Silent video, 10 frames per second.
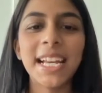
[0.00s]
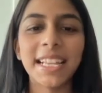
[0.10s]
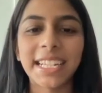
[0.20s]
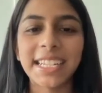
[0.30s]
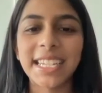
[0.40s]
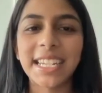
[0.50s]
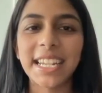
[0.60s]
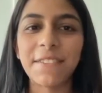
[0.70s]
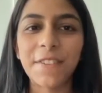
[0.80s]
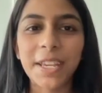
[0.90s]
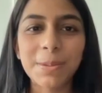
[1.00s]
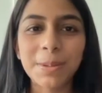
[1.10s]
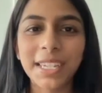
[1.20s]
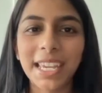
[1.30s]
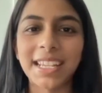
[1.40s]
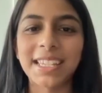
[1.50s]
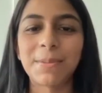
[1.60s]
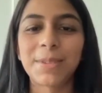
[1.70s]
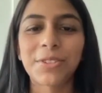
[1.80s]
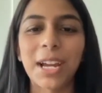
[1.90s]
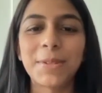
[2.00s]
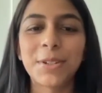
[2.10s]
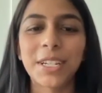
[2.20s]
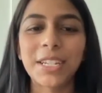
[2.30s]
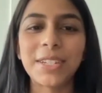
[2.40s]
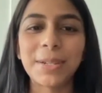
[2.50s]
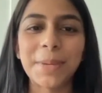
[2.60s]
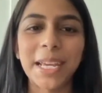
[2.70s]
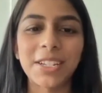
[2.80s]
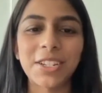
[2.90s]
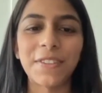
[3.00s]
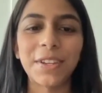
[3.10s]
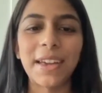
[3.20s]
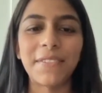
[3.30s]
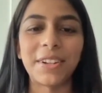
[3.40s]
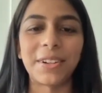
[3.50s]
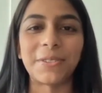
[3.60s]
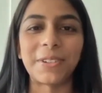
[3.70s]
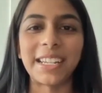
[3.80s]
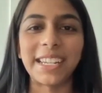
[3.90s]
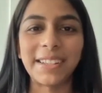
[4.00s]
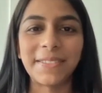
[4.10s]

LinkedIn, and Facebook, and subscribe to our YouTube page if you haven't already.